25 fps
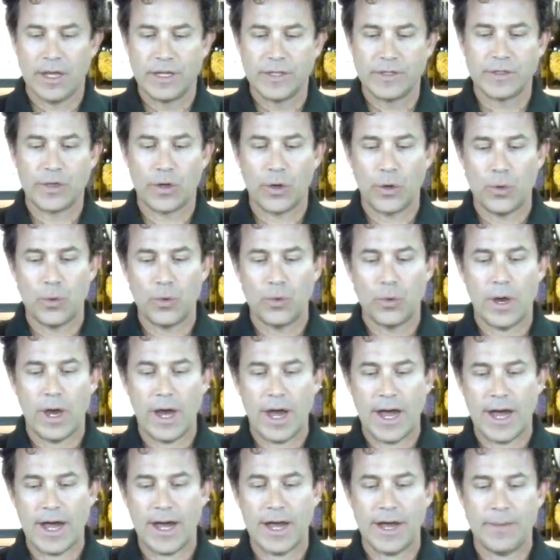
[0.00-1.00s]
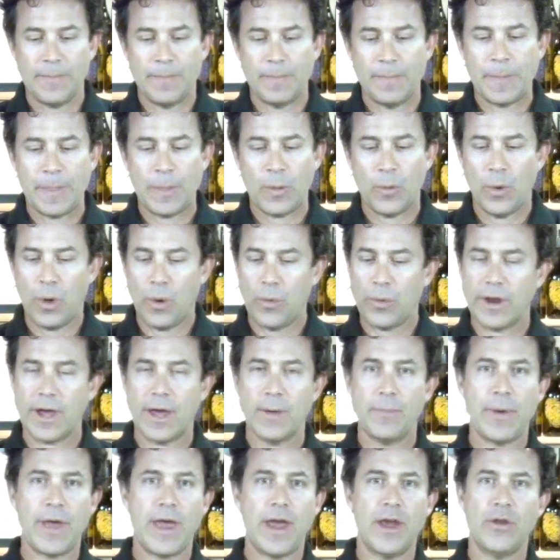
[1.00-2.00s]
So what would
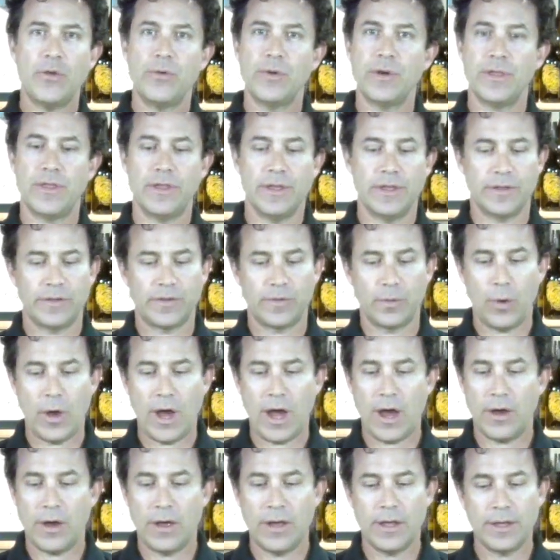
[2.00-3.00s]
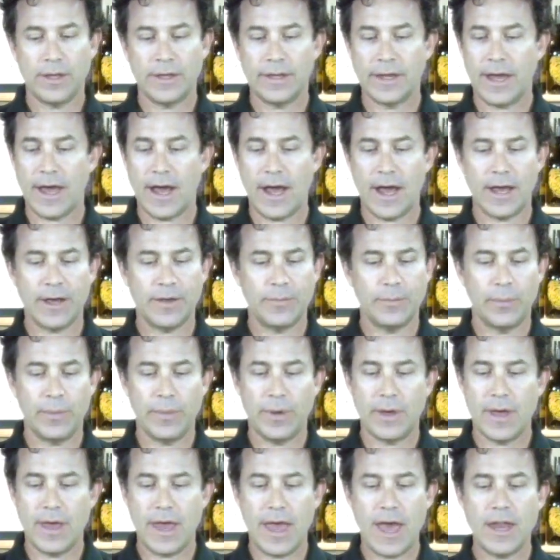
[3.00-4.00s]
I pair with this? Wow,
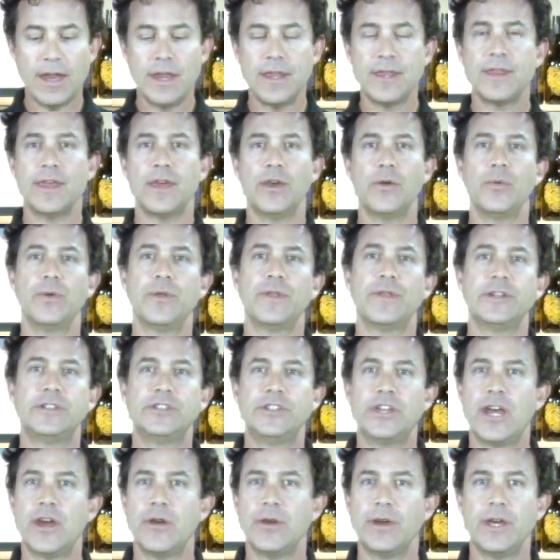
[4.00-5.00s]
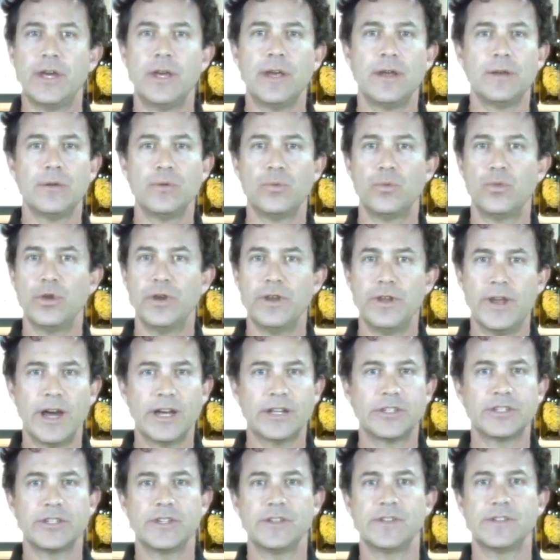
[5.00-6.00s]
anything with a cherry
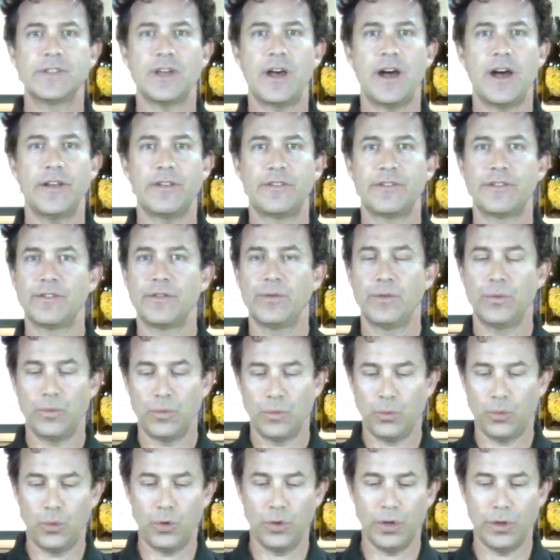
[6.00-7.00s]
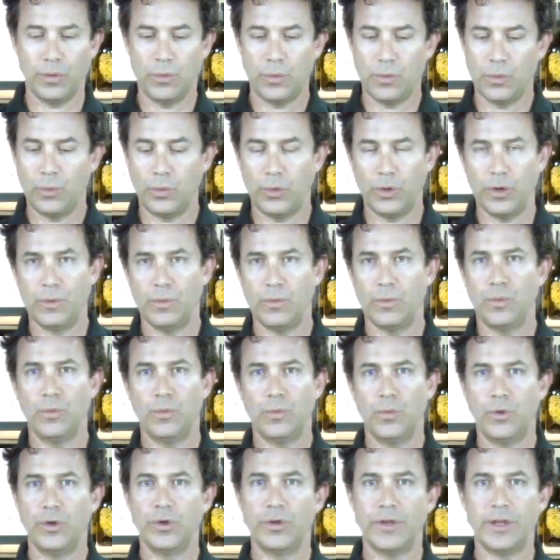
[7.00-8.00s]
reduction sauce would
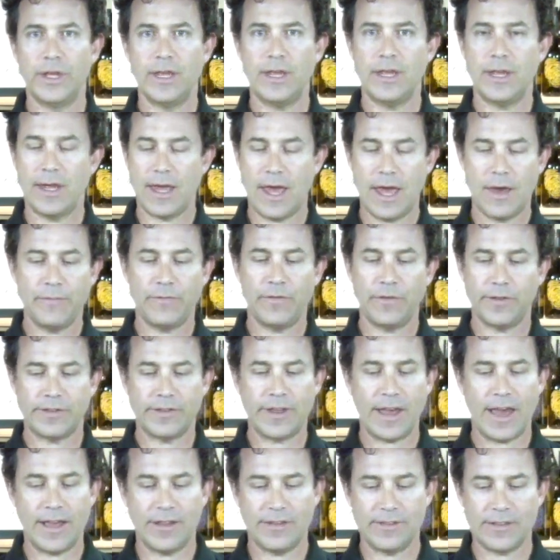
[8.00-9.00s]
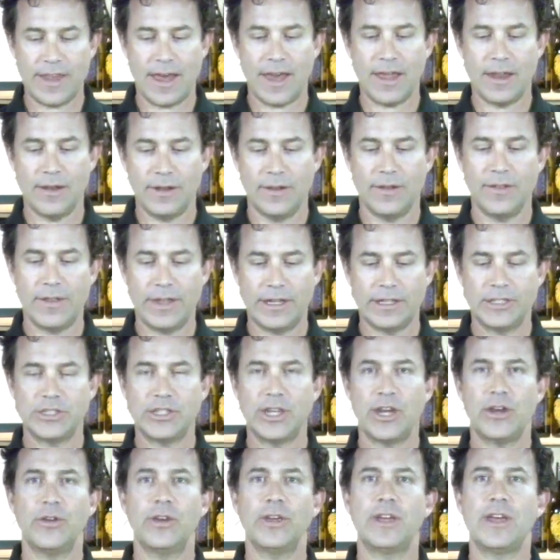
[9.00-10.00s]
really emphasize that
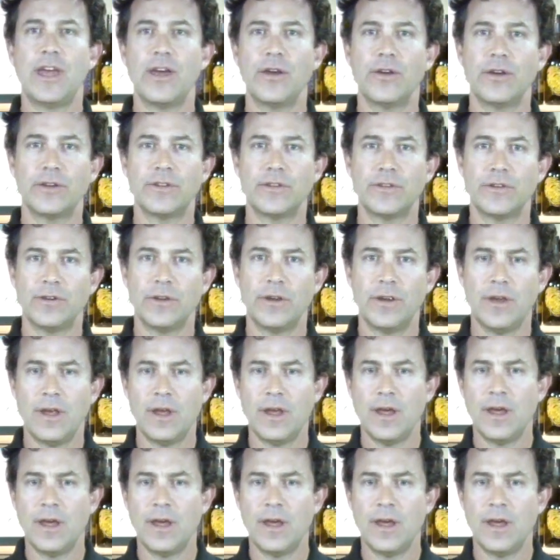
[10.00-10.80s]
cherry character.